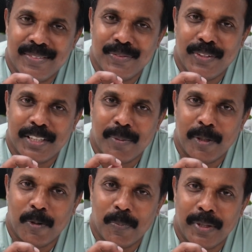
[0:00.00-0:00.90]
for the
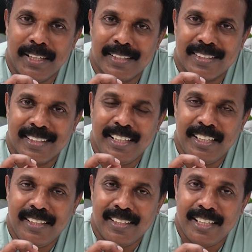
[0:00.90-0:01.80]
abdominal pain is
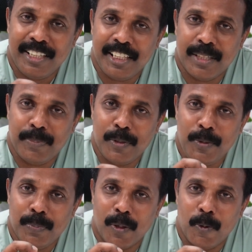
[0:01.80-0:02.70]

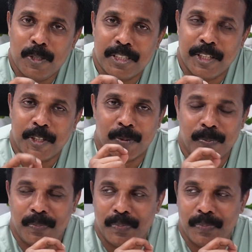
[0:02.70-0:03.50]
irritable bowel syndrome.